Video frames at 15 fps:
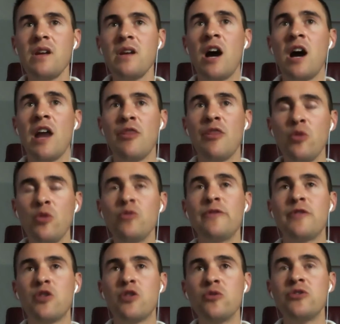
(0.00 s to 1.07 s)

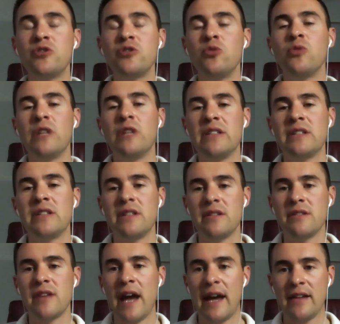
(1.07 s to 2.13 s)
for those two
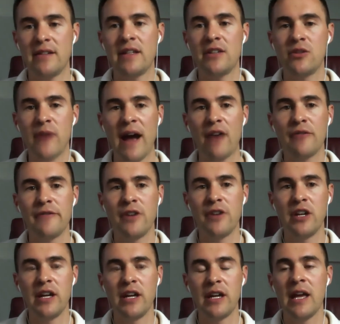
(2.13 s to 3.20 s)
reasons, I did
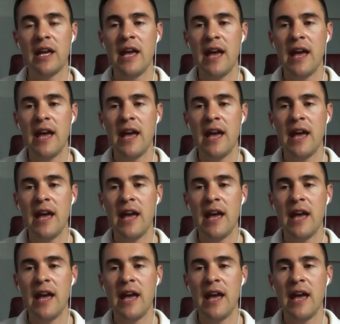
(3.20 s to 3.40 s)
crowdfunding,